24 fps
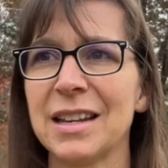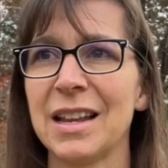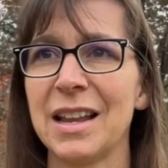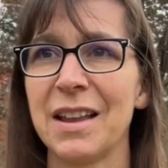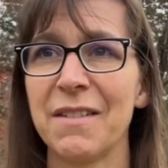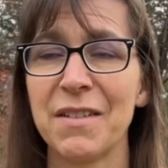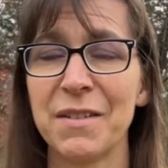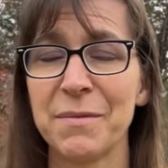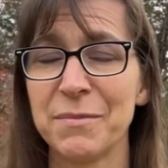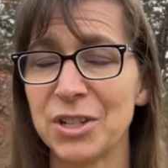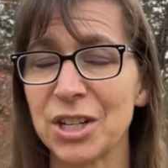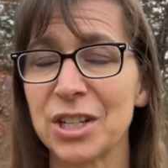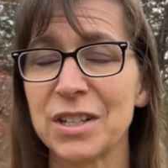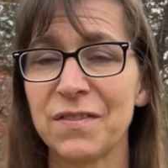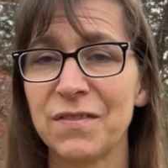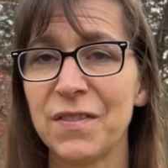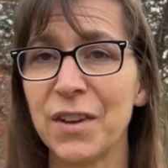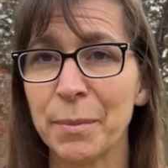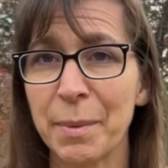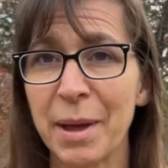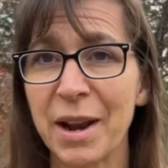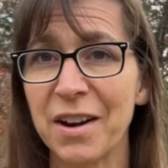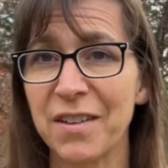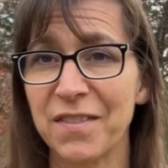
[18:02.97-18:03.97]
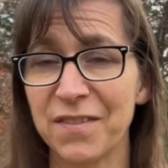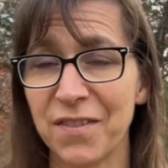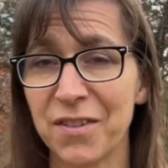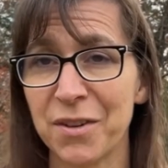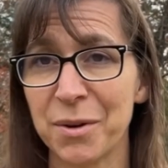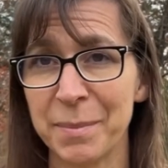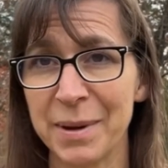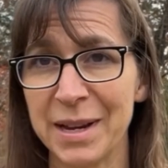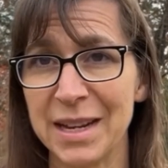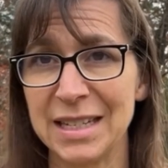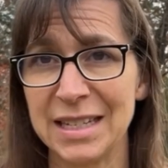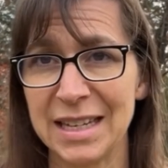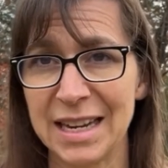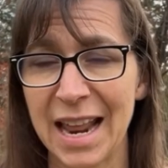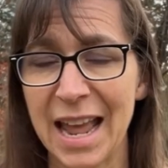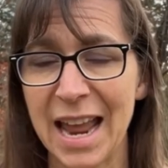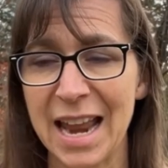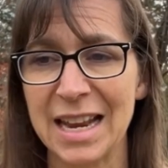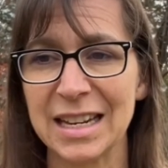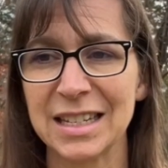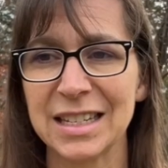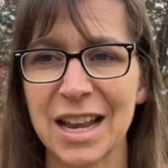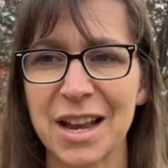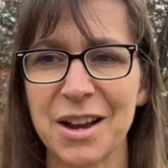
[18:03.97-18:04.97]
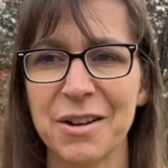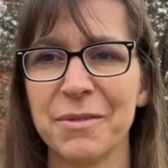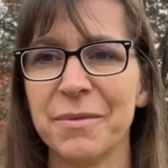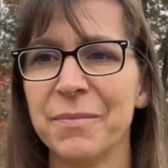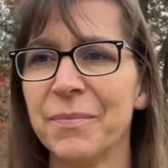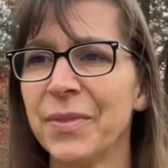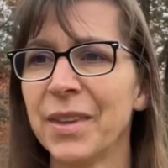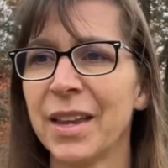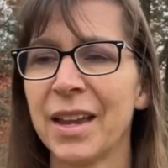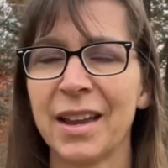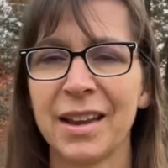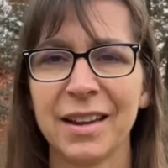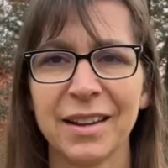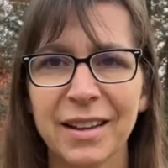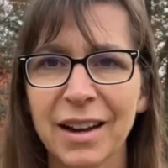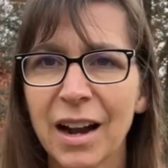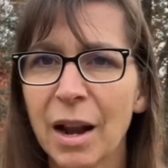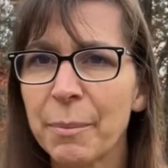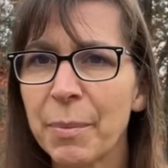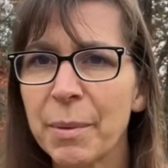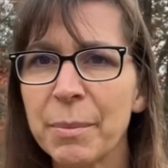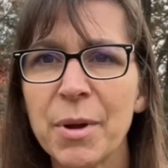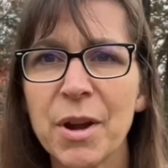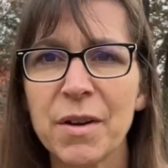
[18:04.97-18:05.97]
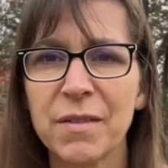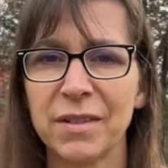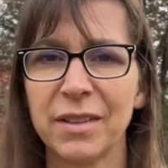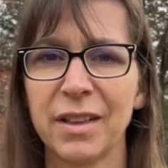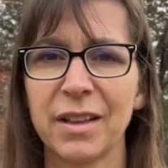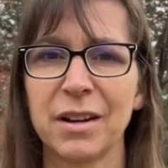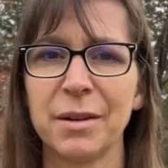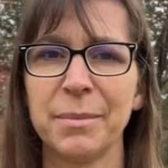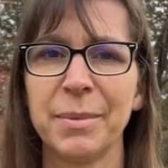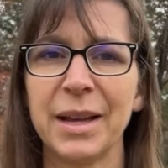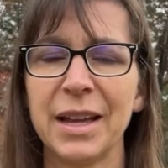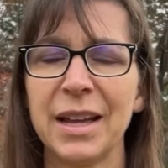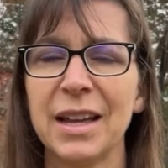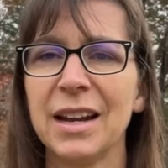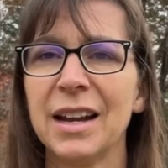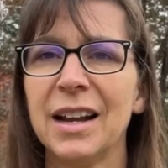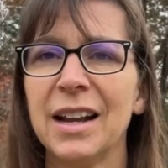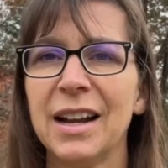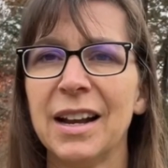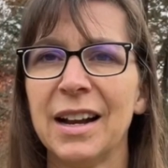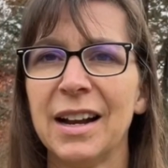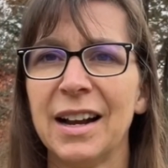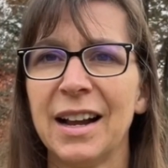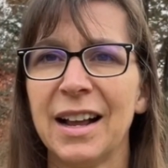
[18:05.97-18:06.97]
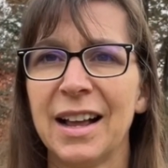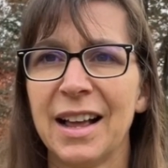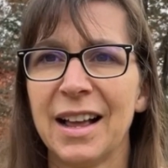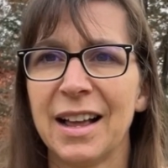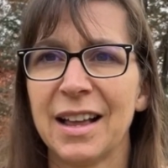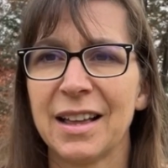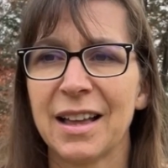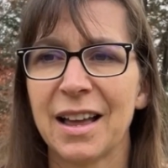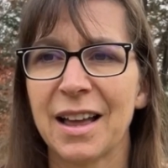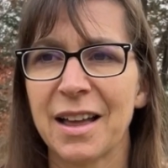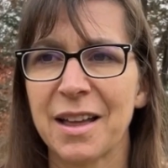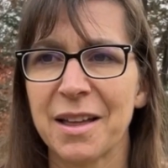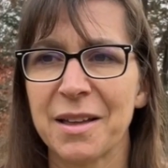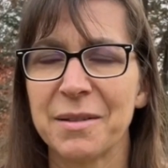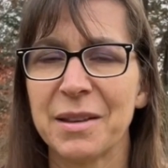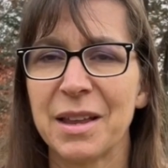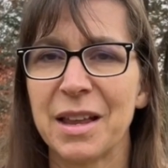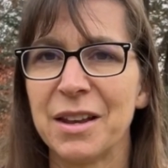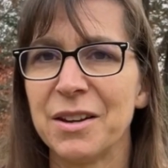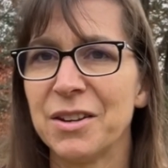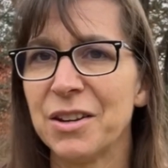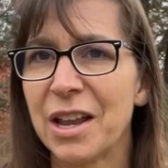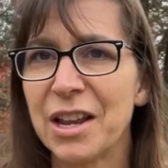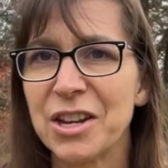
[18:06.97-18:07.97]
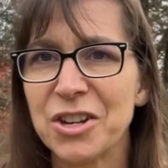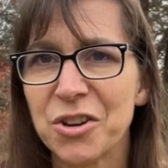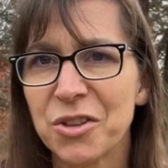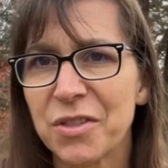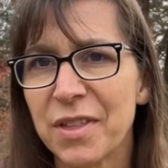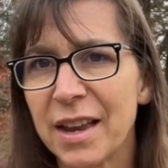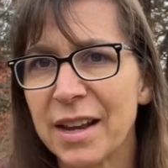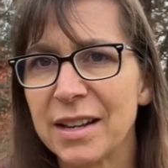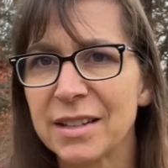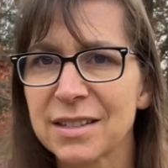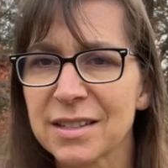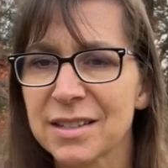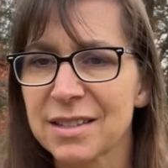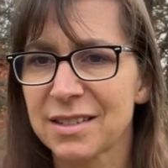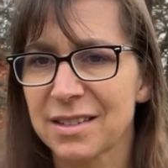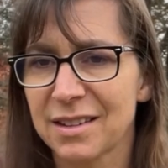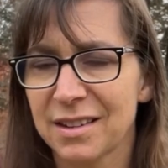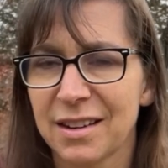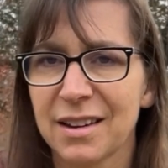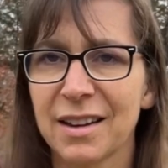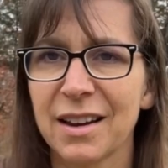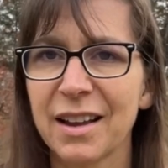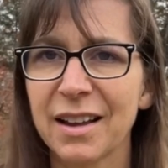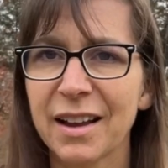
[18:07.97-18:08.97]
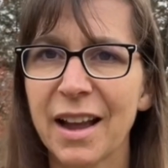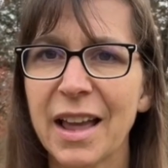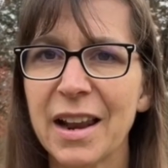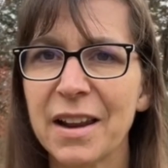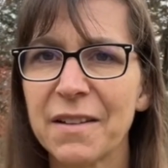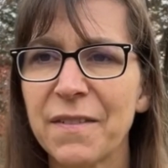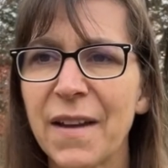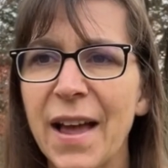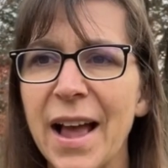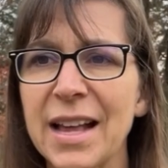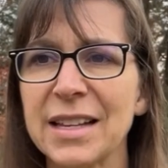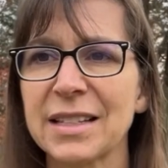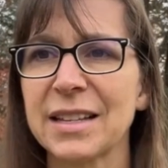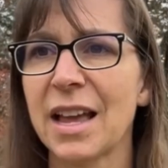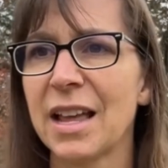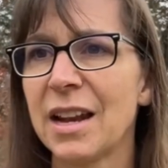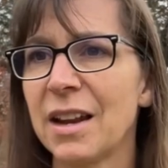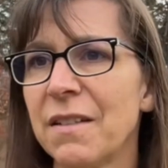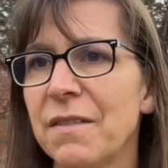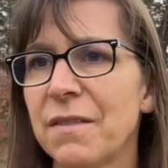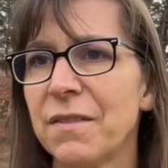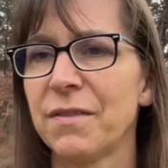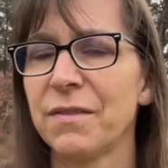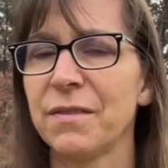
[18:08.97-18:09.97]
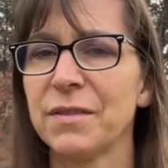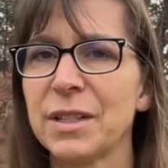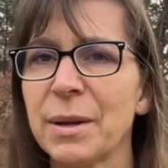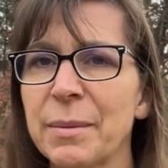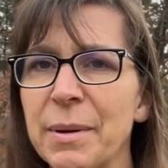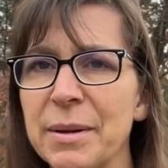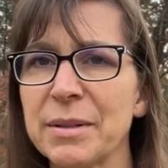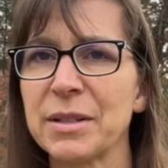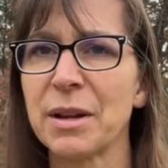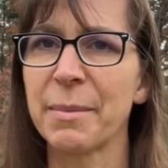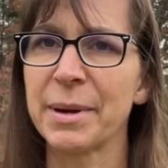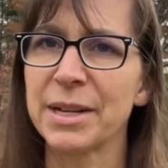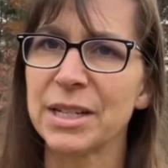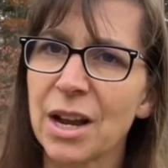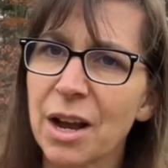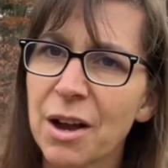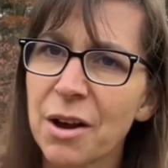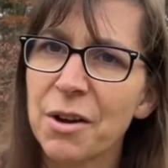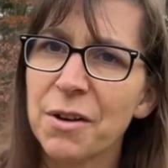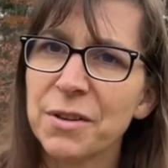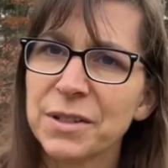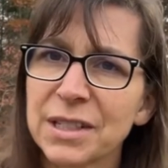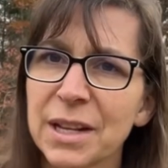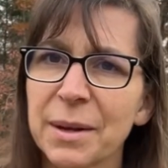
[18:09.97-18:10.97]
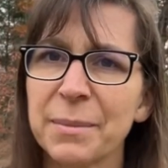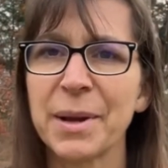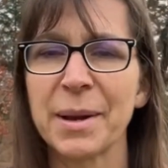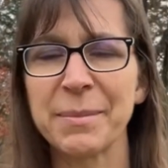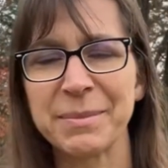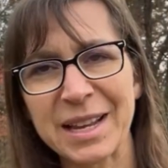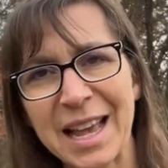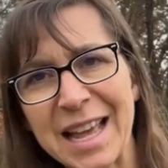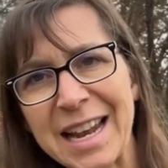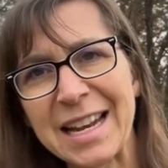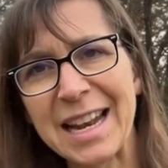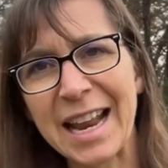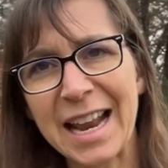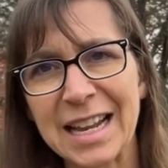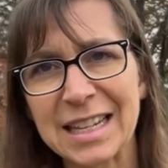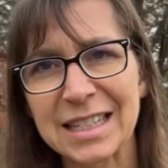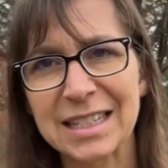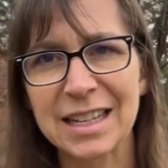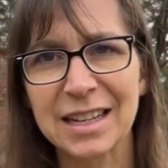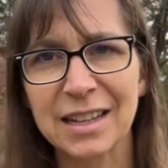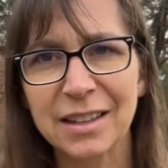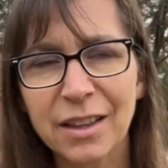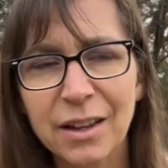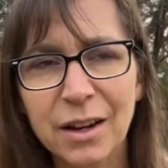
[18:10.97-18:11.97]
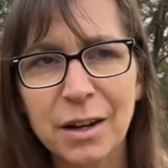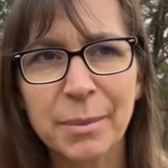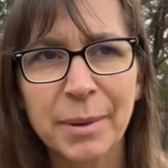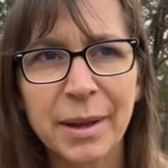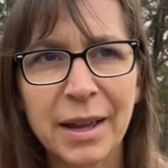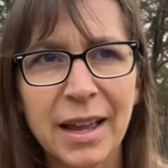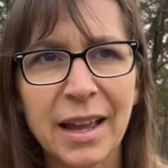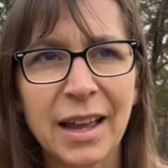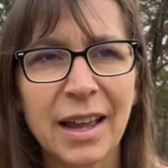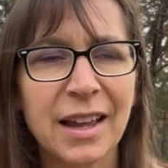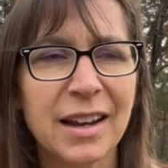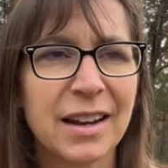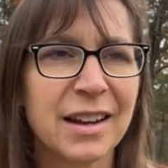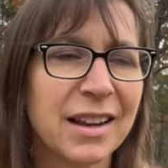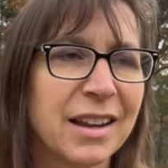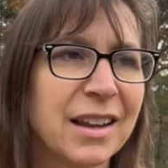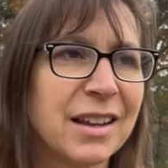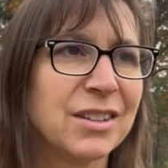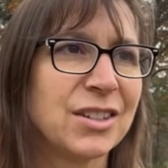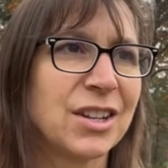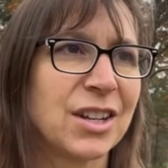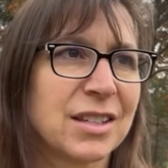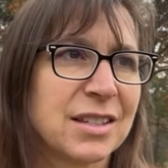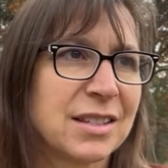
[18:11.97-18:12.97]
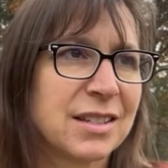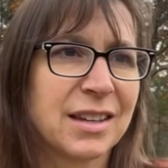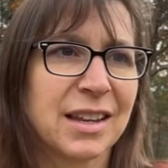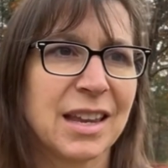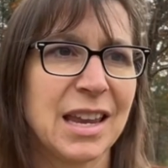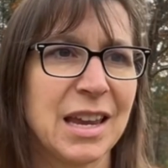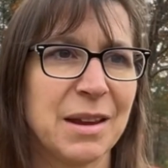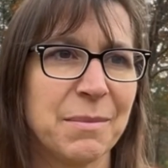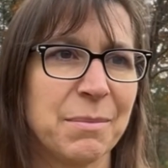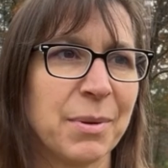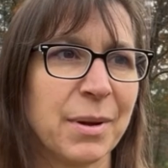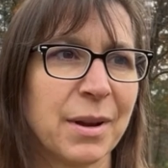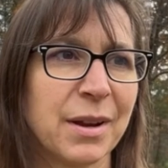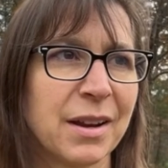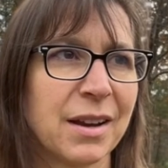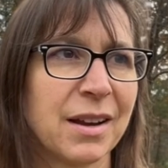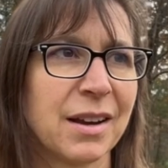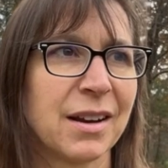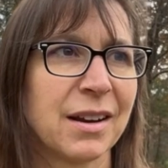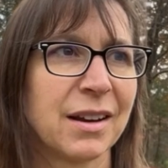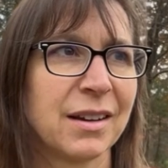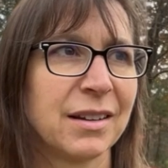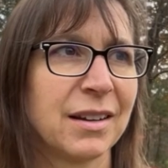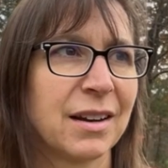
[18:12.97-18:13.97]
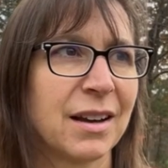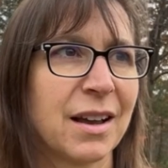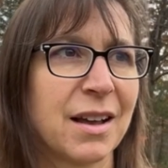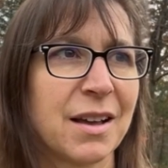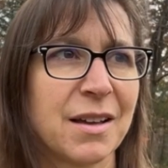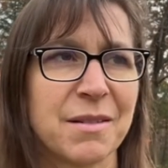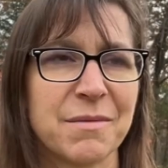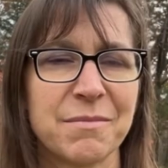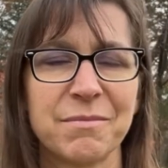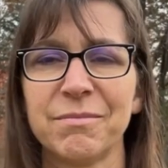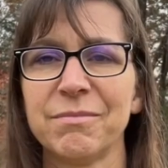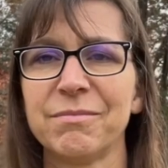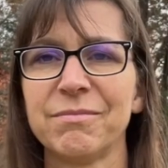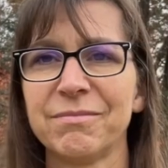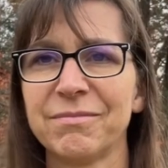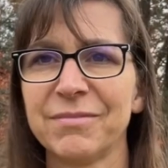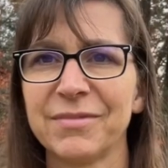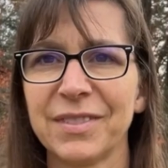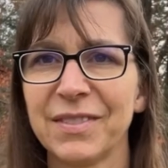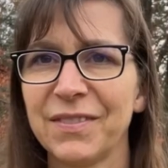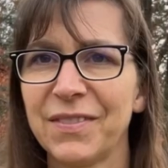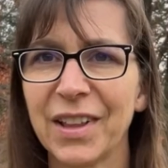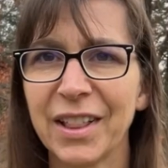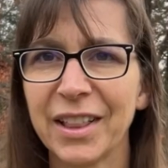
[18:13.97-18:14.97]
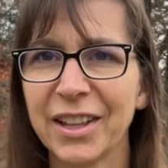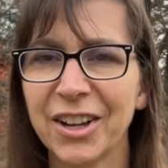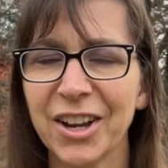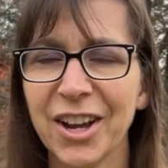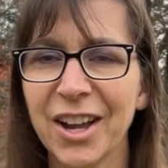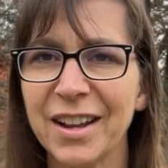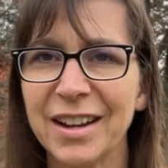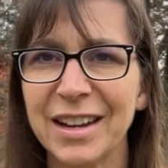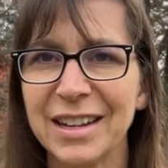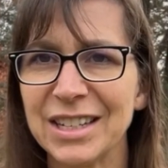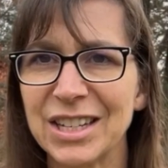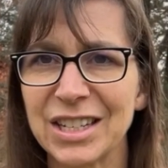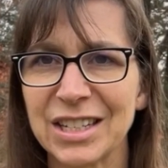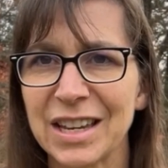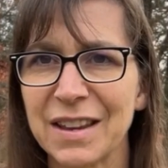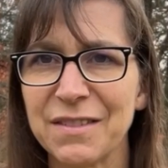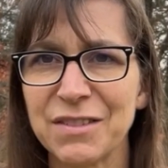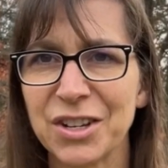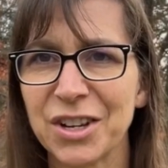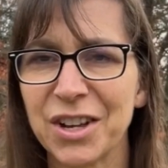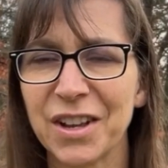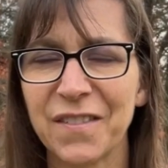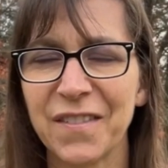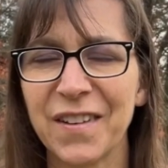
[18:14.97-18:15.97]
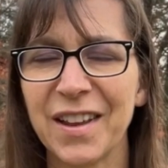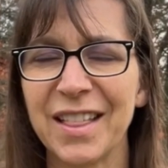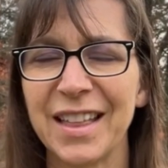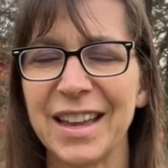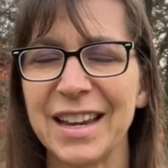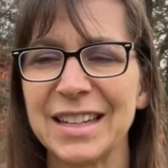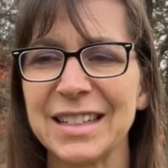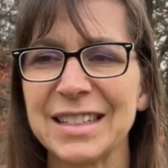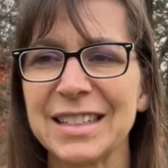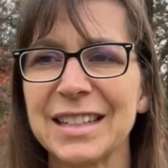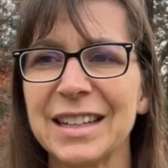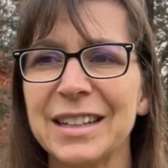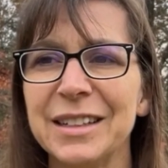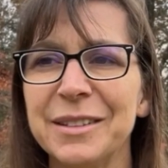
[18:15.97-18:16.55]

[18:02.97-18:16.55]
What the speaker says: even just feel better for me today. So get up and move a little bit and do things kind of fast, kind of sometimes on my toes, sometimes kind of dancing a little bit, just to keep feeling good. It just gives you good feelings.